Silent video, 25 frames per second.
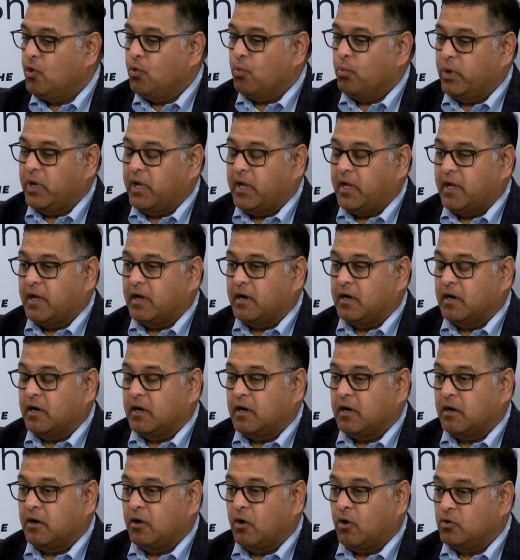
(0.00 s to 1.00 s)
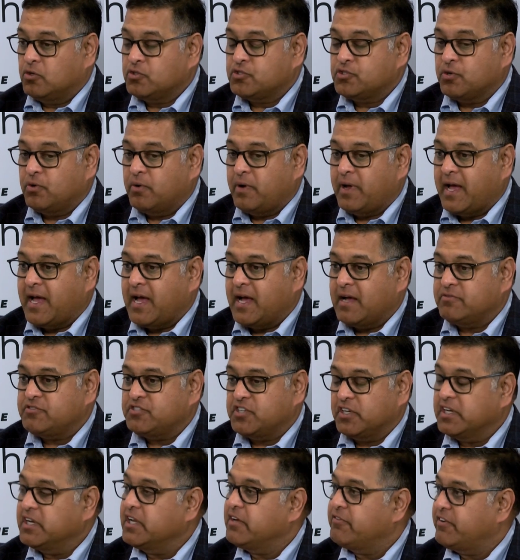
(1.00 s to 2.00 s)
We uh, also have
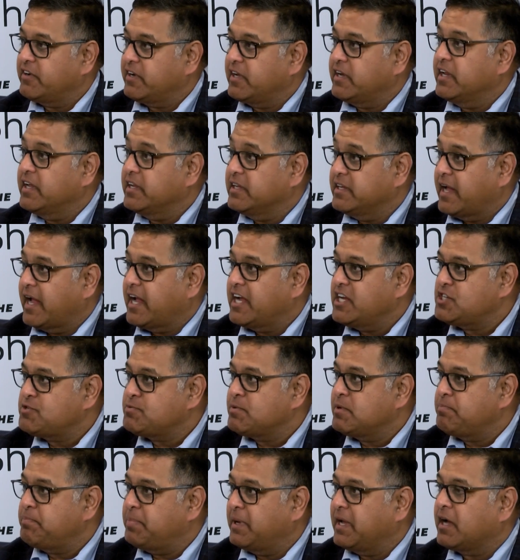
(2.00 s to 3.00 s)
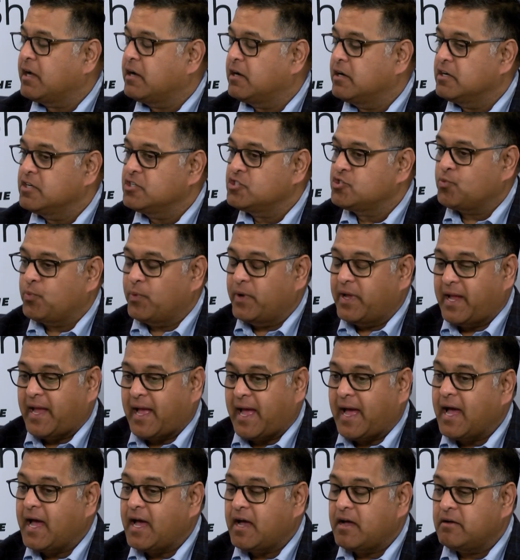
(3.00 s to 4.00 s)
significant engagement because we
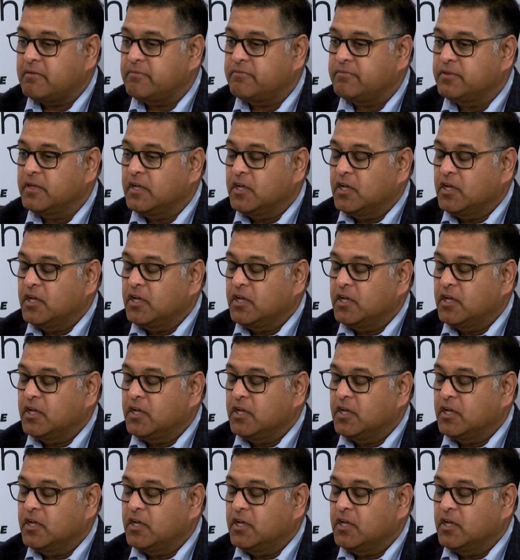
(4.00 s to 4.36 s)
have